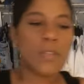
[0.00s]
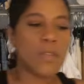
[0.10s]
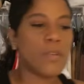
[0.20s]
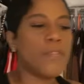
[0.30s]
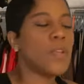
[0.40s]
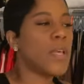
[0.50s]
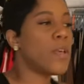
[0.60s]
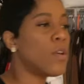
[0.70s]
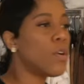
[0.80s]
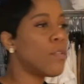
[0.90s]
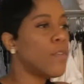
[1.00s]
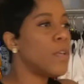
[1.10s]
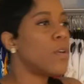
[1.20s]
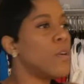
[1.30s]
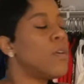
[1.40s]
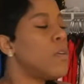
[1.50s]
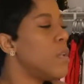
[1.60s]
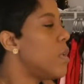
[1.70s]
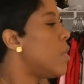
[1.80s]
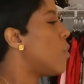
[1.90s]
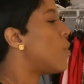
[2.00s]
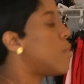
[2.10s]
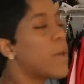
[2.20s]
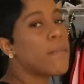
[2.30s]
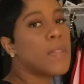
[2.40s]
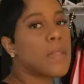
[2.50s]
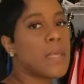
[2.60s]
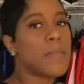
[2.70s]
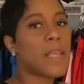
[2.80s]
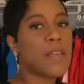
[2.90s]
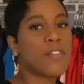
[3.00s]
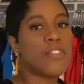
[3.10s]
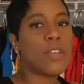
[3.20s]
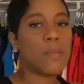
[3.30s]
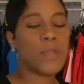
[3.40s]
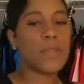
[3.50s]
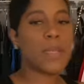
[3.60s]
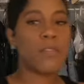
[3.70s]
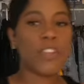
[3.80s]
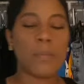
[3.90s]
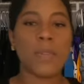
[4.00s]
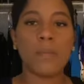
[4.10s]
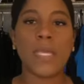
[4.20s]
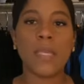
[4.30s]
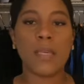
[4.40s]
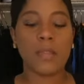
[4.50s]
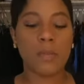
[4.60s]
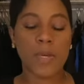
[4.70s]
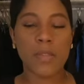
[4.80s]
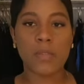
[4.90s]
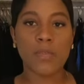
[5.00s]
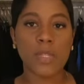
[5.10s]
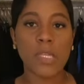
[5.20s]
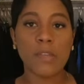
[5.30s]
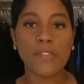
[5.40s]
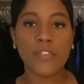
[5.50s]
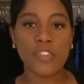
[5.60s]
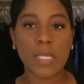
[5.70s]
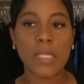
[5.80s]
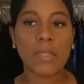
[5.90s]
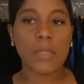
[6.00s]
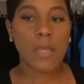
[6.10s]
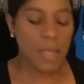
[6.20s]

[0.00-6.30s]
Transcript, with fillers: So if you're like a curvy girl or you have the same size shape, same shape as me, express is really good for jeans.